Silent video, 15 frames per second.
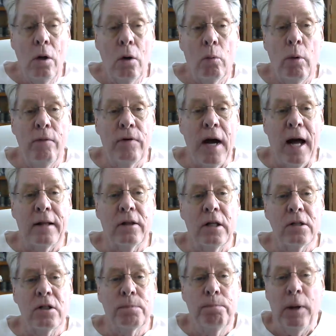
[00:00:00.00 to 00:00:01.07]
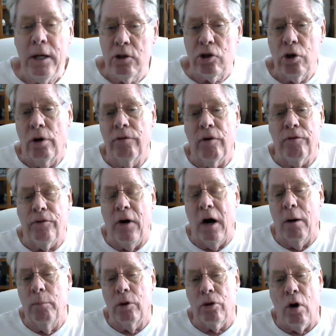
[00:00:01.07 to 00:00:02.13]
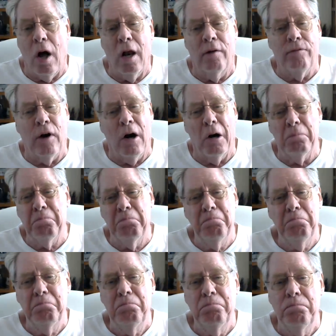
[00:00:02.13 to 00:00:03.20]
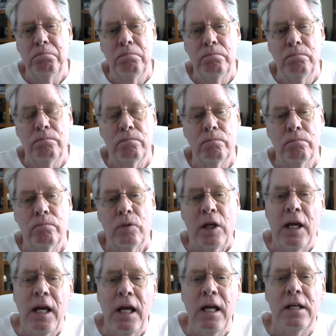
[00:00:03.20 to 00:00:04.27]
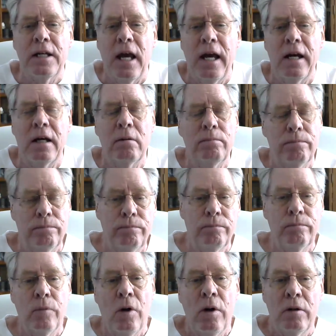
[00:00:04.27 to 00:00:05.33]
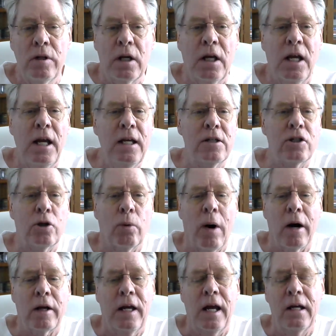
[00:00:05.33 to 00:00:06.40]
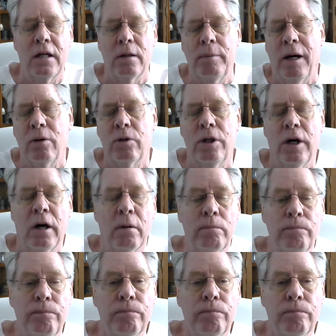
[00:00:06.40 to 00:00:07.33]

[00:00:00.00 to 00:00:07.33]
we've got this big server farm with all of our key data, the keys to our kingdom out there.